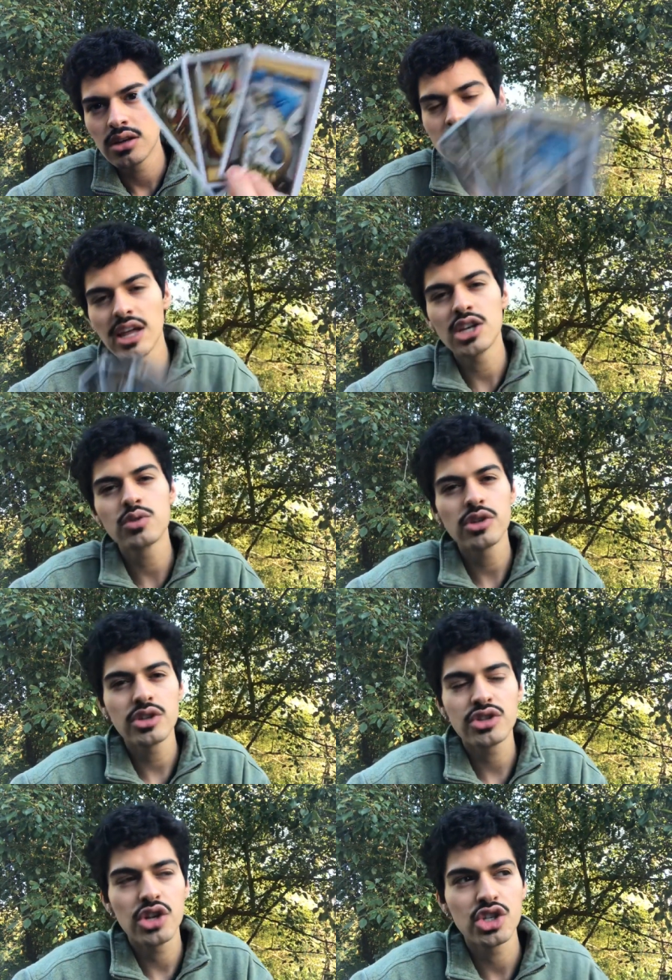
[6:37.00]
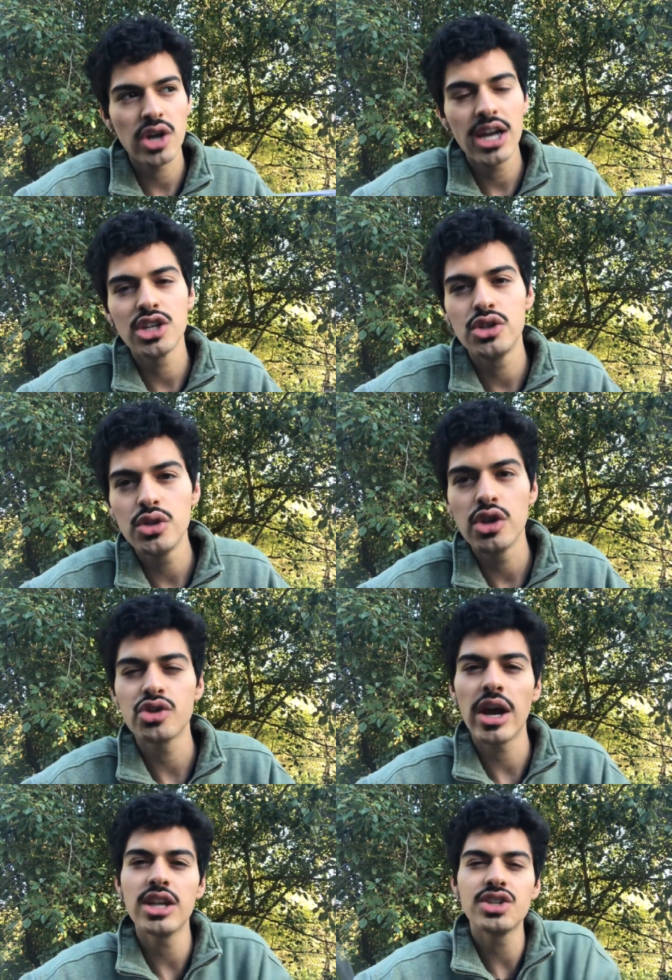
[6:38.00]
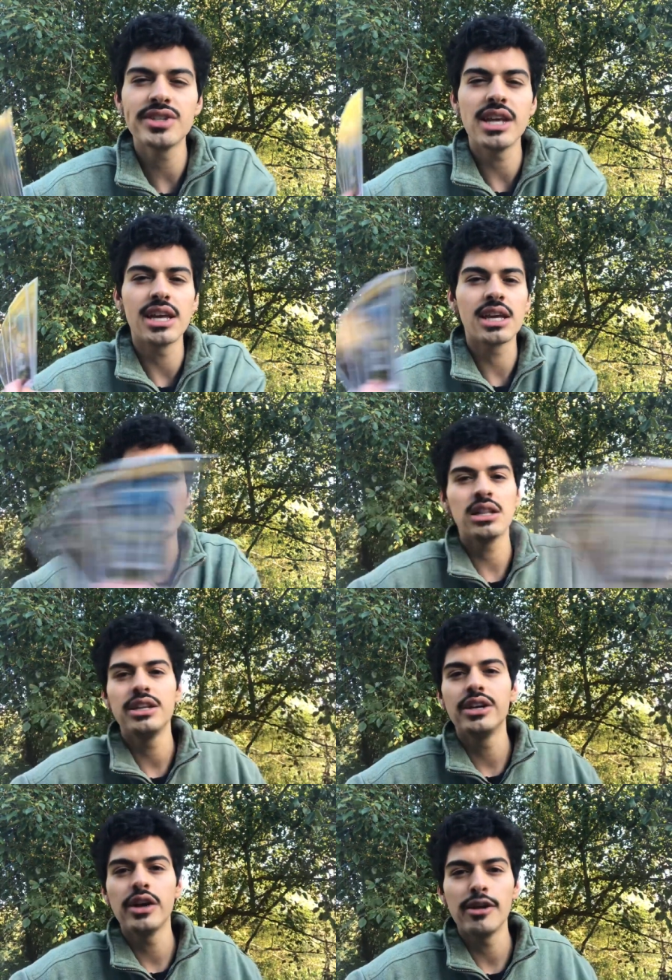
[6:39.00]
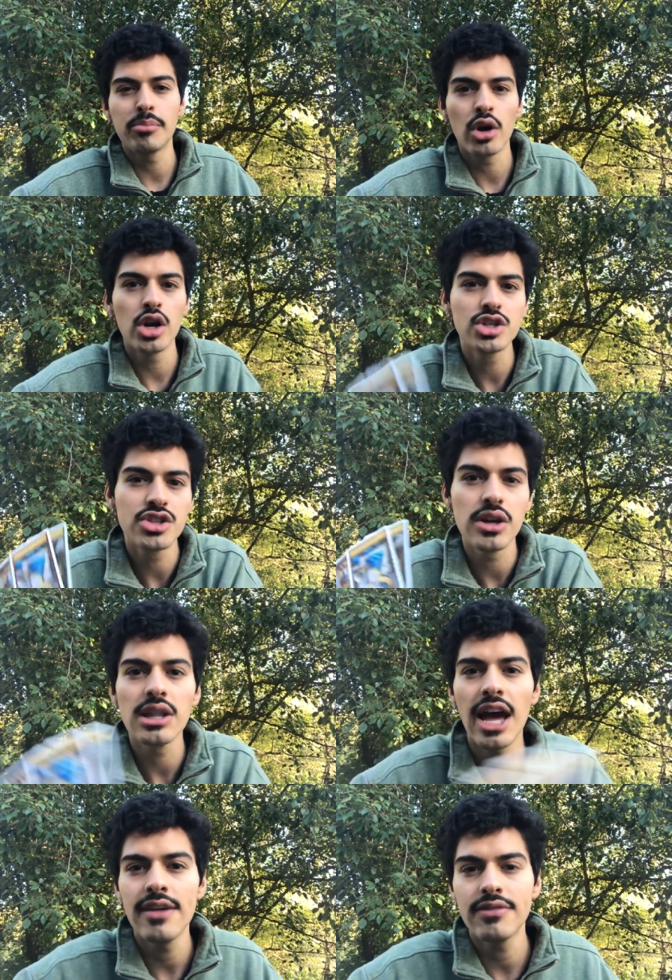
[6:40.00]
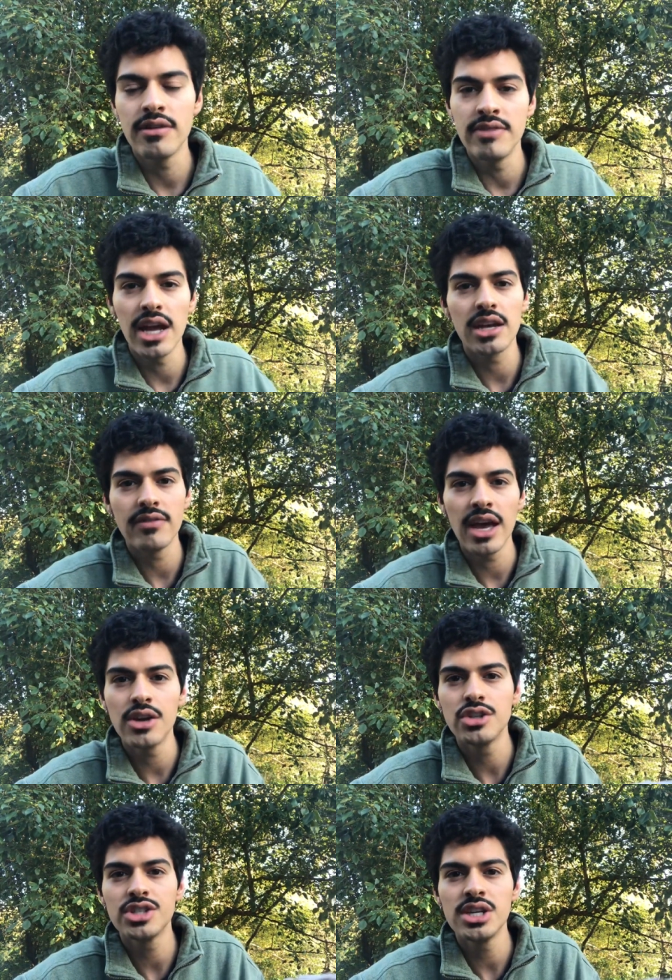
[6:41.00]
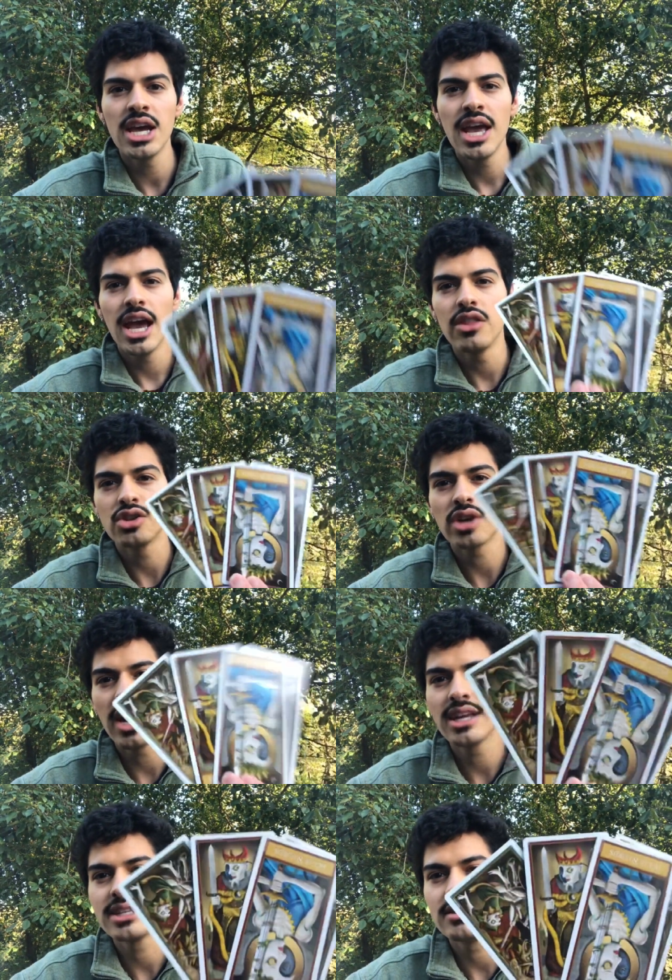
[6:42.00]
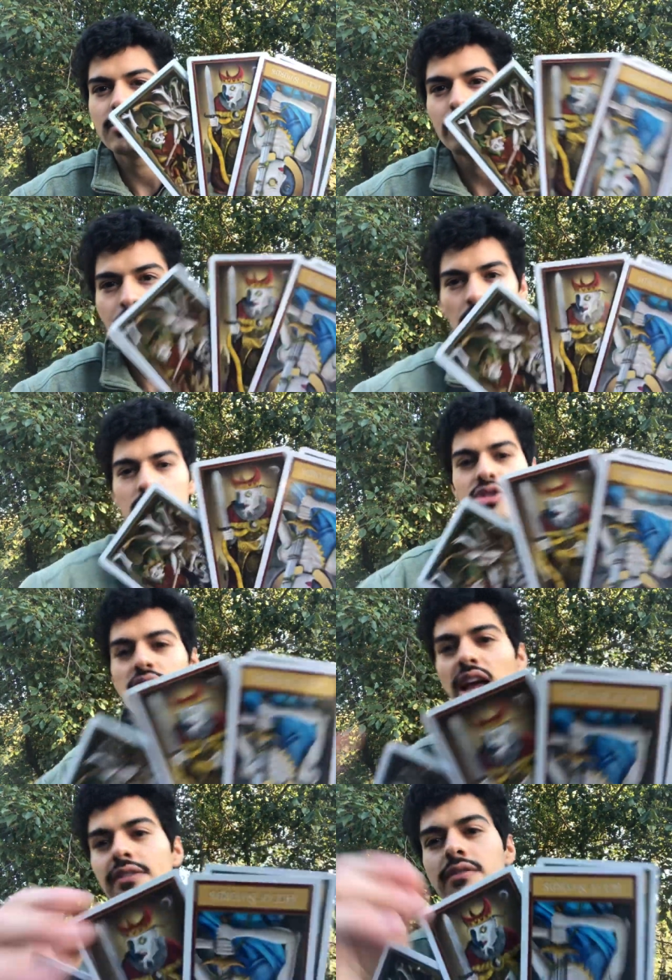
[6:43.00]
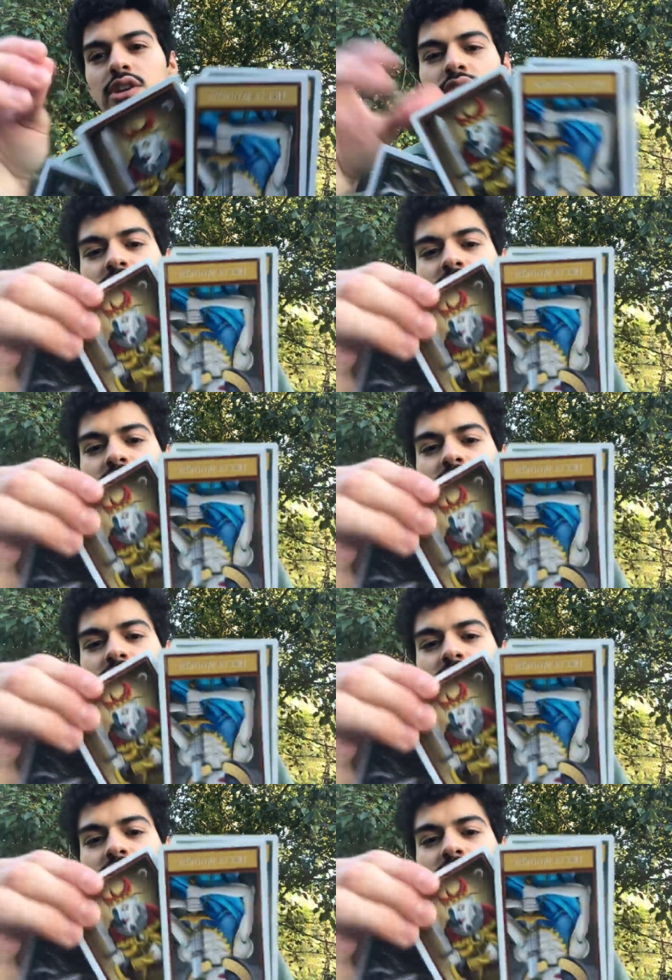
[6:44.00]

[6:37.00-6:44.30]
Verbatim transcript: So that is what they're trying to do. They're trying to just like clear and purge their life of negative energy and they're trying to purge their life of their